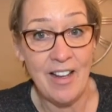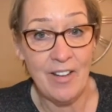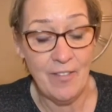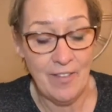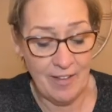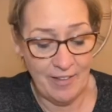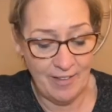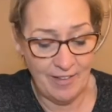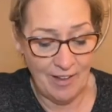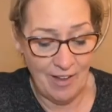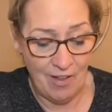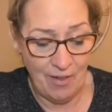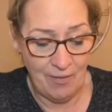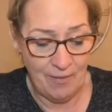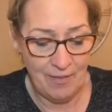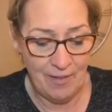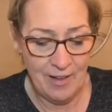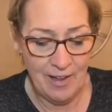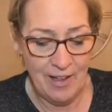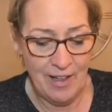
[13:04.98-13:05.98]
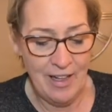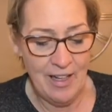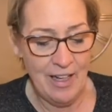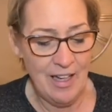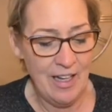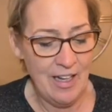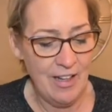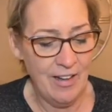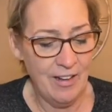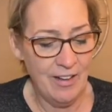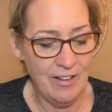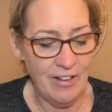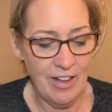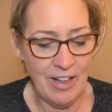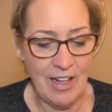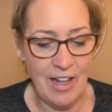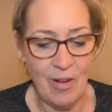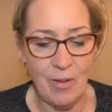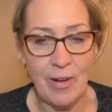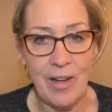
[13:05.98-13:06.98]
of itself. And look
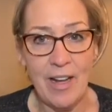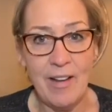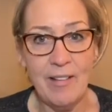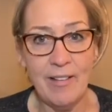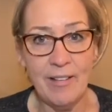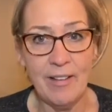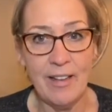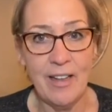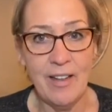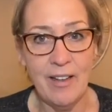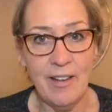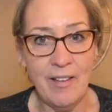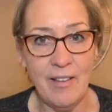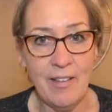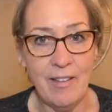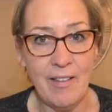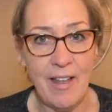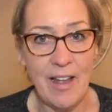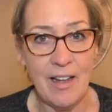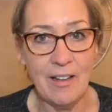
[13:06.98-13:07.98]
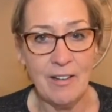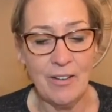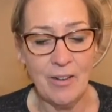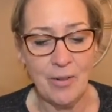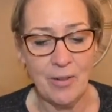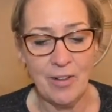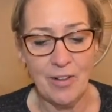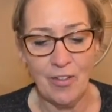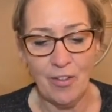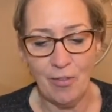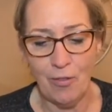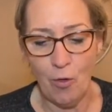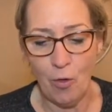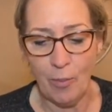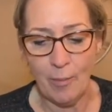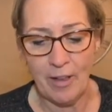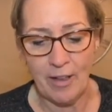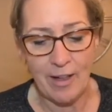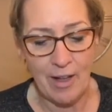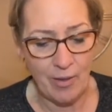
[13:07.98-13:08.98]
how nicely that gluten is
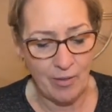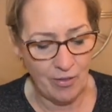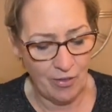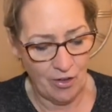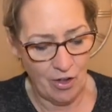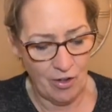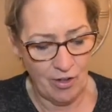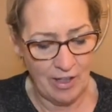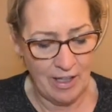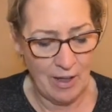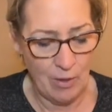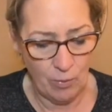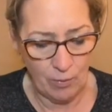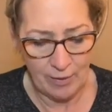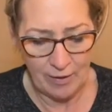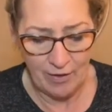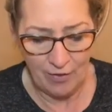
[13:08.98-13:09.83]
forming now. It's starting to get really